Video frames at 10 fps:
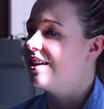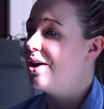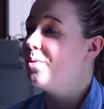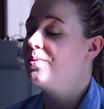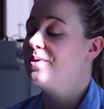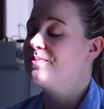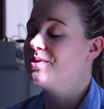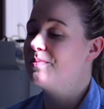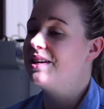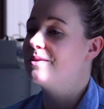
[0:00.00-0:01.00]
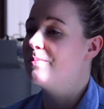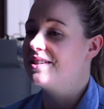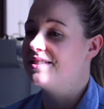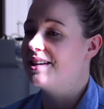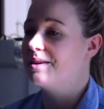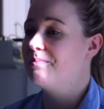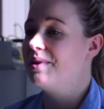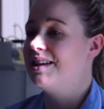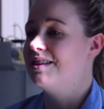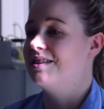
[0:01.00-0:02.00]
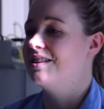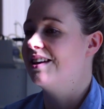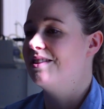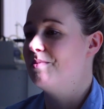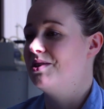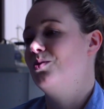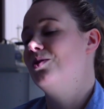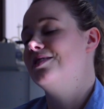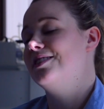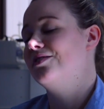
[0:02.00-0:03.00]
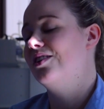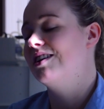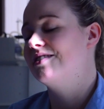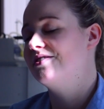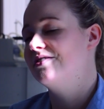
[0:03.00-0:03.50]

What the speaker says: help them to be the best they can be and get the best quality of life.